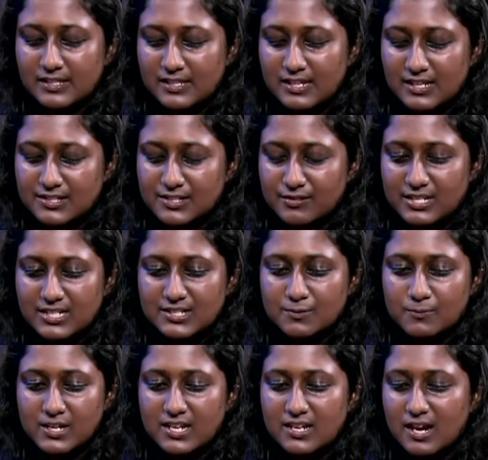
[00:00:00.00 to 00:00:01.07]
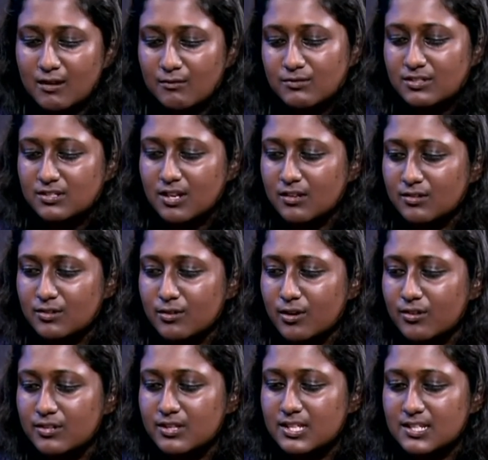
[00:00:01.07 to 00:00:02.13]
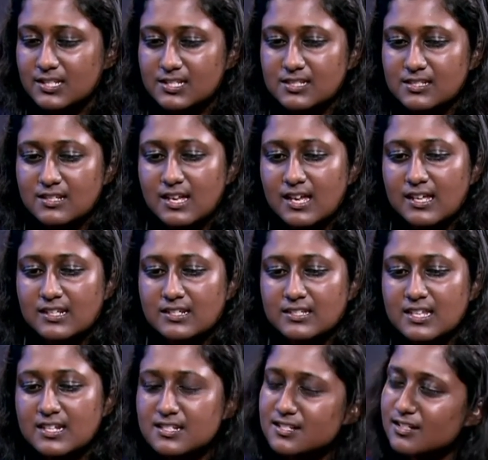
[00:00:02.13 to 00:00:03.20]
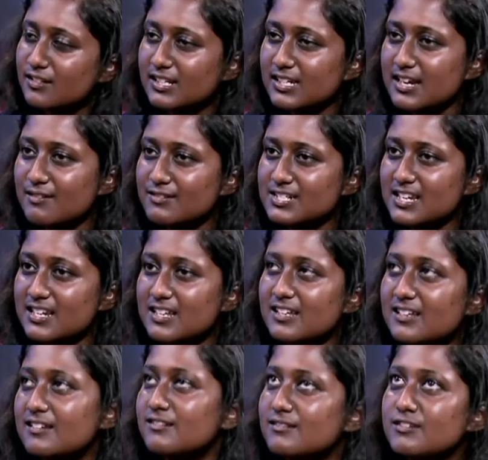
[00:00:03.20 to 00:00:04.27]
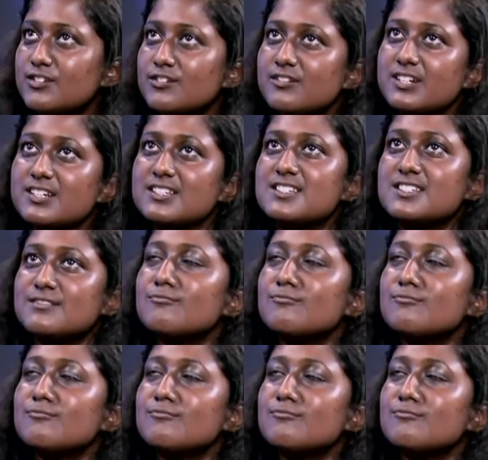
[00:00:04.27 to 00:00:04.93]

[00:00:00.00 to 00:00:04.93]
So each week I'd go to this, and then slowly I was getting curious.